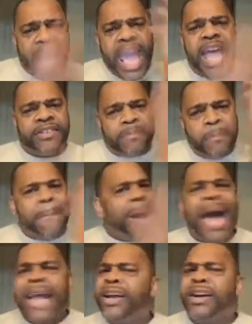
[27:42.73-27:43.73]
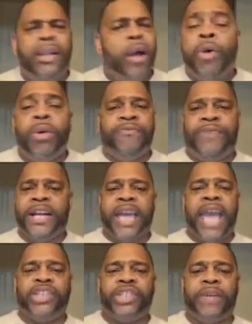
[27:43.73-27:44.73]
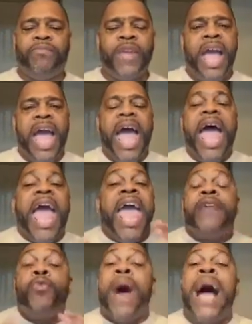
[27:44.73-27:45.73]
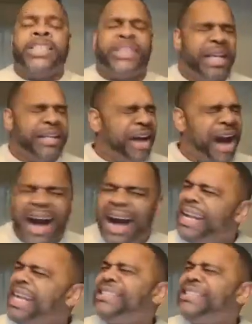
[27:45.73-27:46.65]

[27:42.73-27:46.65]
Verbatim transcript: is my glorification. And watch this. God, he